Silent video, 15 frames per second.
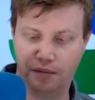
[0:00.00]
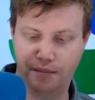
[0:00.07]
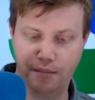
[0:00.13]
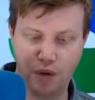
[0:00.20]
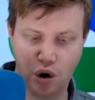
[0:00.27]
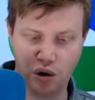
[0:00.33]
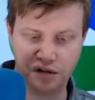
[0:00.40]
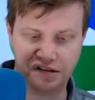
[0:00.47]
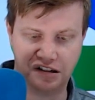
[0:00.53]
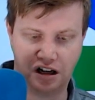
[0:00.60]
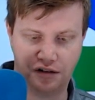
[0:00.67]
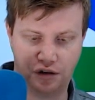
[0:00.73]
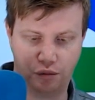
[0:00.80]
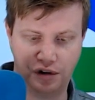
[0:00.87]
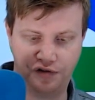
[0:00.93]
Most
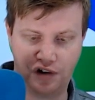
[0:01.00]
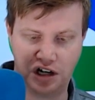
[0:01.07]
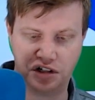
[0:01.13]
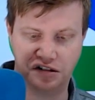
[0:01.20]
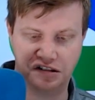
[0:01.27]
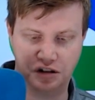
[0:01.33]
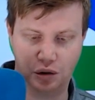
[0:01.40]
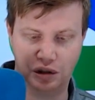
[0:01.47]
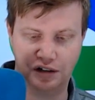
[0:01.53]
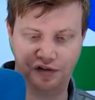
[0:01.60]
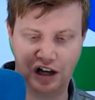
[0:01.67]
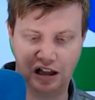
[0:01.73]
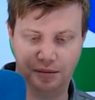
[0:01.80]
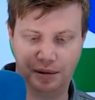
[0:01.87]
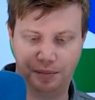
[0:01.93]
of the refresh is still in
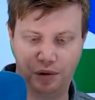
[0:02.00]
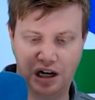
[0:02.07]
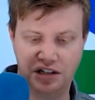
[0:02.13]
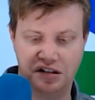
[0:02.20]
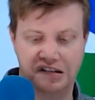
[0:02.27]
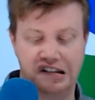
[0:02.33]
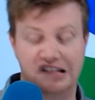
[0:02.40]
development branches.